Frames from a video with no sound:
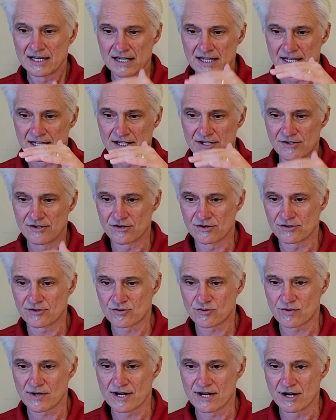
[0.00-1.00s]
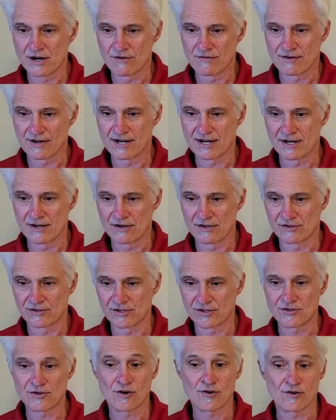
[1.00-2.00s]
in your tree over here
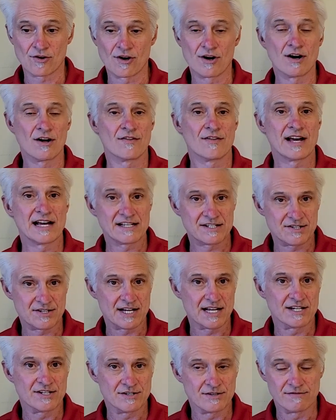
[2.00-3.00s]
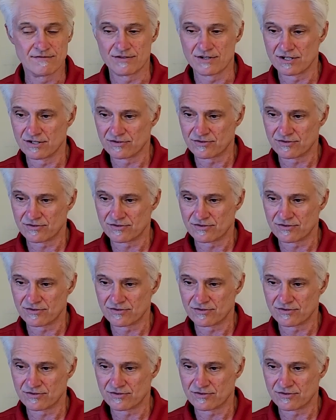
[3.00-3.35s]
to turn on that station view.